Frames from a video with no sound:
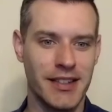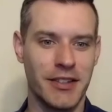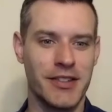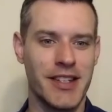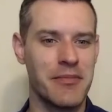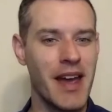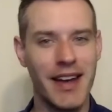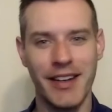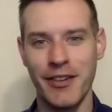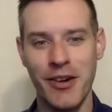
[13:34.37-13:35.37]
and you say,
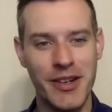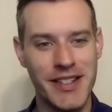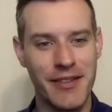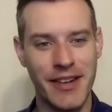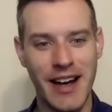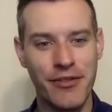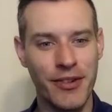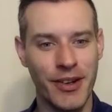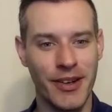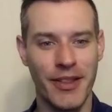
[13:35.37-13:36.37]
"Man, you always have it out
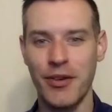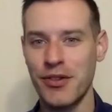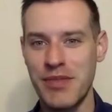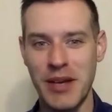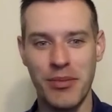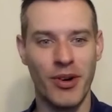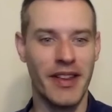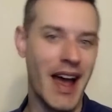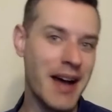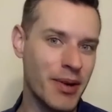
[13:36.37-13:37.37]
for those people or
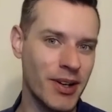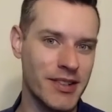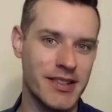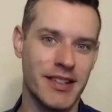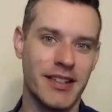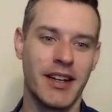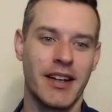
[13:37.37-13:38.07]
that person."